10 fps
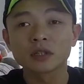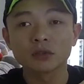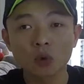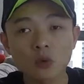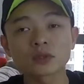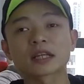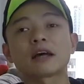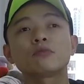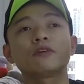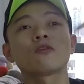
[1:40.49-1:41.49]
Those
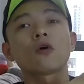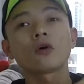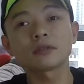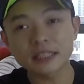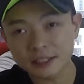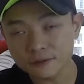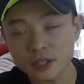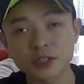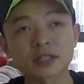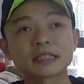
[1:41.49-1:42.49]
come with all these
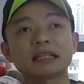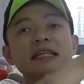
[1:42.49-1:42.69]
features.